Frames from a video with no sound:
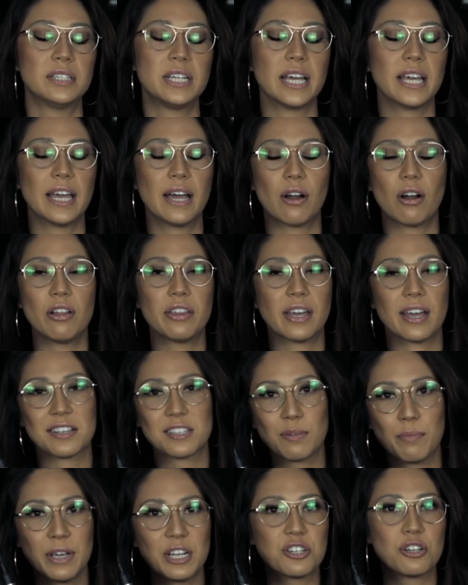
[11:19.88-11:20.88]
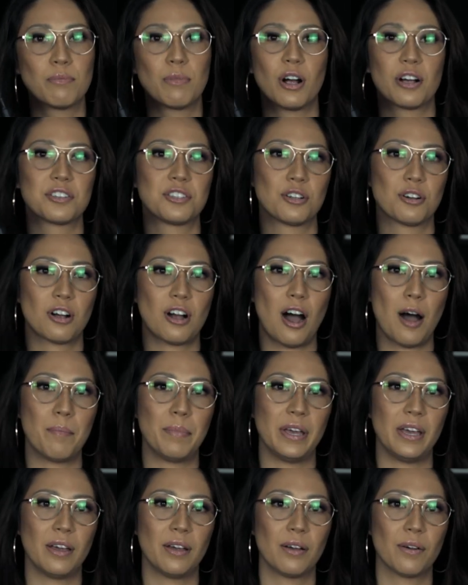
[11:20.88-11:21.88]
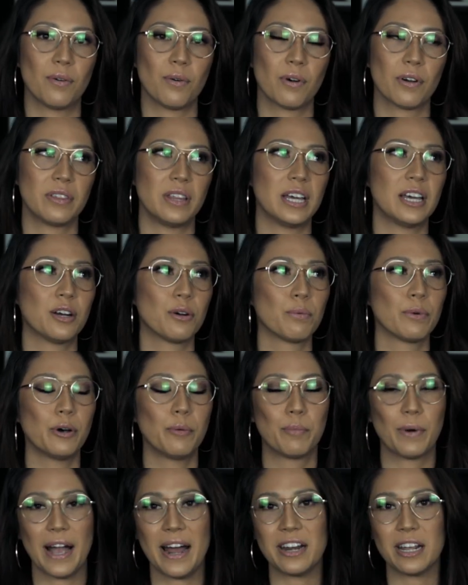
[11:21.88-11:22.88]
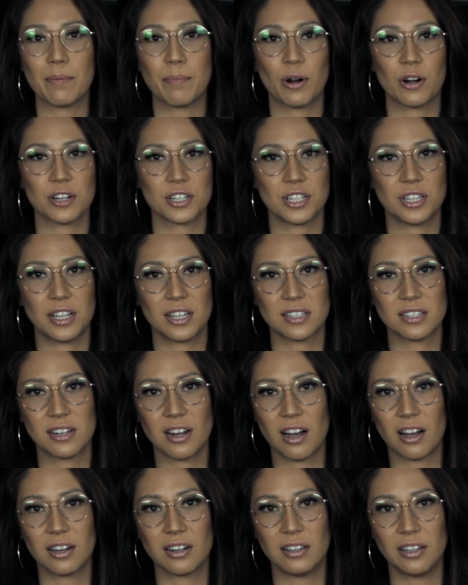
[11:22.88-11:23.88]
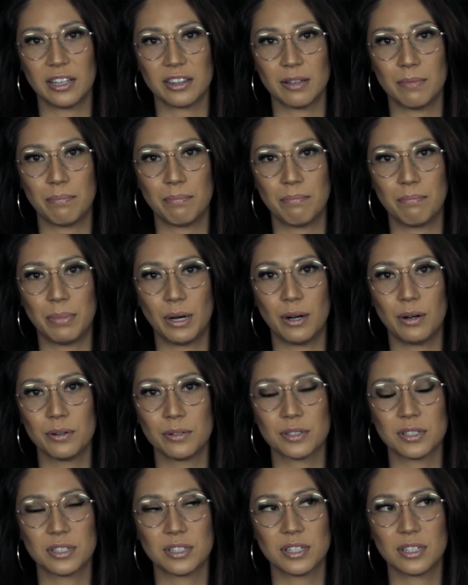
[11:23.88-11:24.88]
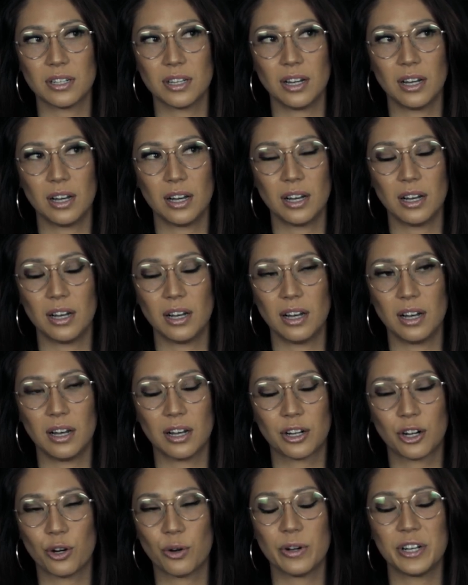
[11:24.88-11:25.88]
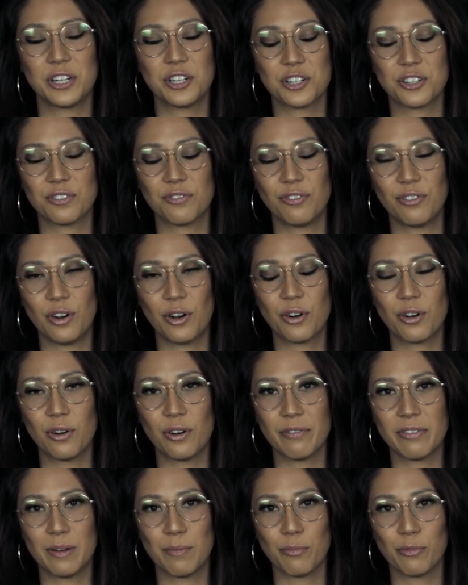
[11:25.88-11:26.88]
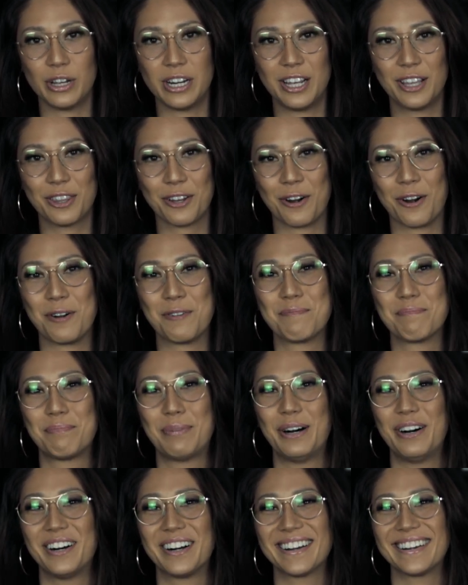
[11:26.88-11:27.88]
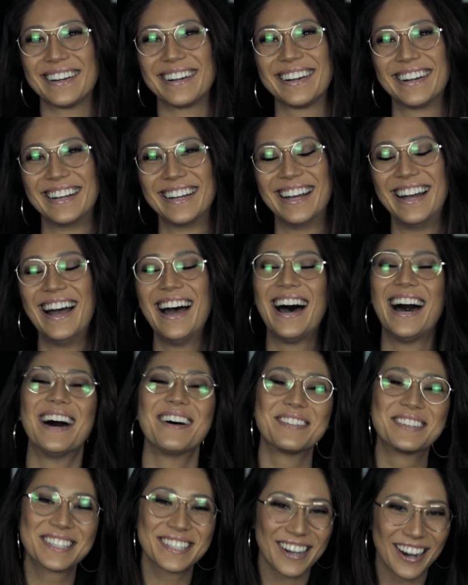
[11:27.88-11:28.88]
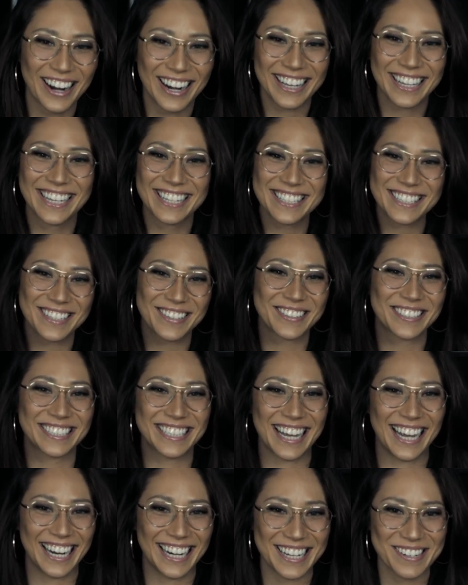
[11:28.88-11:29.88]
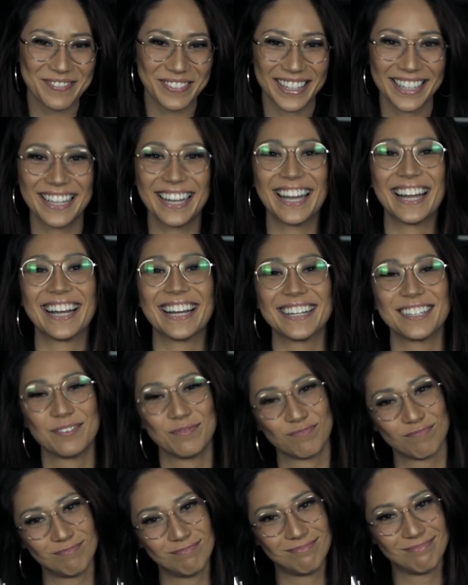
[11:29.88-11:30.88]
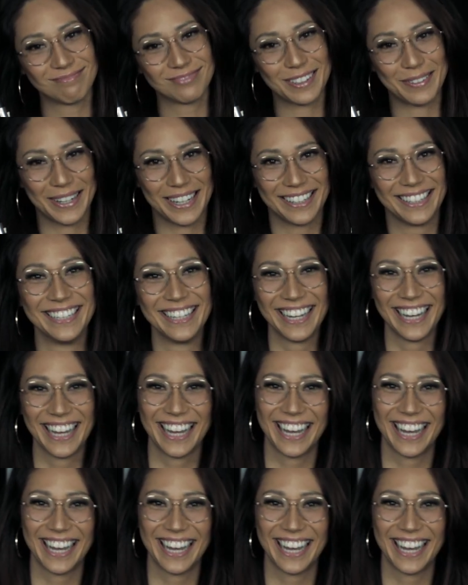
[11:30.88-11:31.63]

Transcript: taking out all the exclamation marks in their copy, or they get a real branding person that's not going to let them post a cringe photo of them reading their own book? I'm sorry, that's so shady, but like, go on.